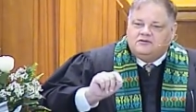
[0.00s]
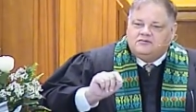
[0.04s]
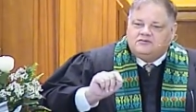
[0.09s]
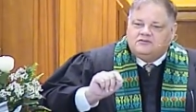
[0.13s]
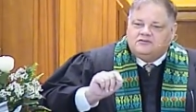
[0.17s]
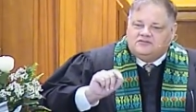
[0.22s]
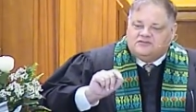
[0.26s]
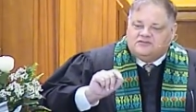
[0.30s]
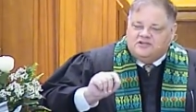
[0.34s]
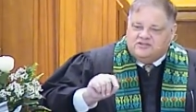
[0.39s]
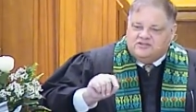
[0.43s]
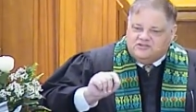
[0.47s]
to
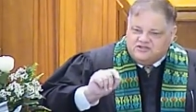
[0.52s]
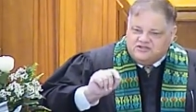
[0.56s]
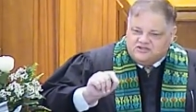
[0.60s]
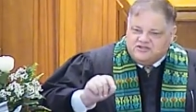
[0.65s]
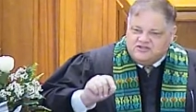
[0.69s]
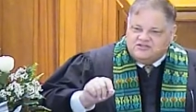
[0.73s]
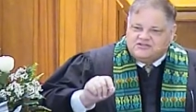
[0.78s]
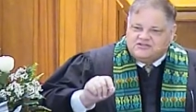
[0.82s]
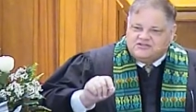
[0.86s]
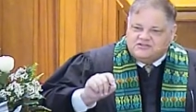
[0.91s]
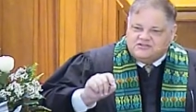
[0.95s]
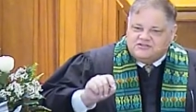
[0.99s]
take
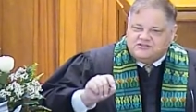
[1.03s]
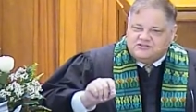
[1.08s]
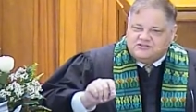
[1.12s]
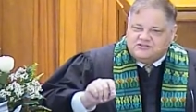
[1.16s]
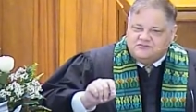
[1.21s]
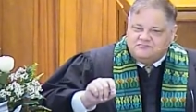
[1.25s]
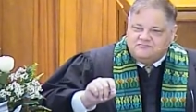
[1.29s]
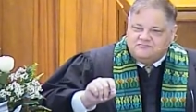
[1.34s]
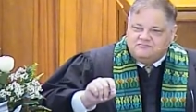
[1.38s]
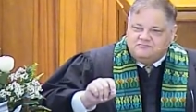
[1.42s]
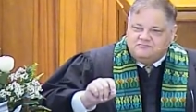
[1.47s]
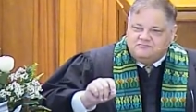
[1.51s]
Jesus
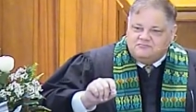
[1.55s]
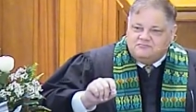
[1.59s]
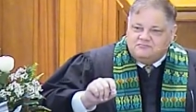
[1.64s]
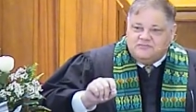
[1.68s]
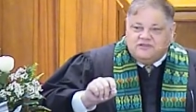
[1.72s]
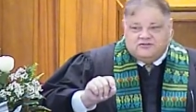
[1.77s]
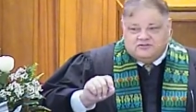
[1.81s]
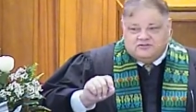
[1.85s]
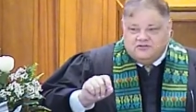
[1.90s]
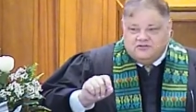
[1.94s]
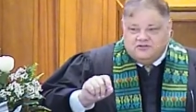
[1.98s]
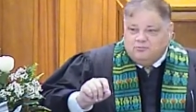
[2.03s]

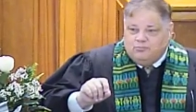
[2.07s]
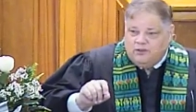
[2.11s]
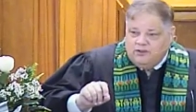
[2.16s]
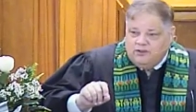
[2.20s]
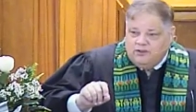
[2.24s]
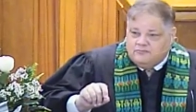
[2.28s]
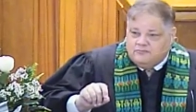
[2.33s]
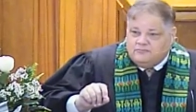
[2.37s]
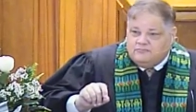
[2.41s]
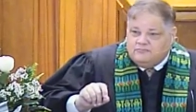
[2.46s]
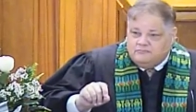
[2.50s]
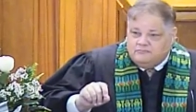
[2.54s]
into the boat,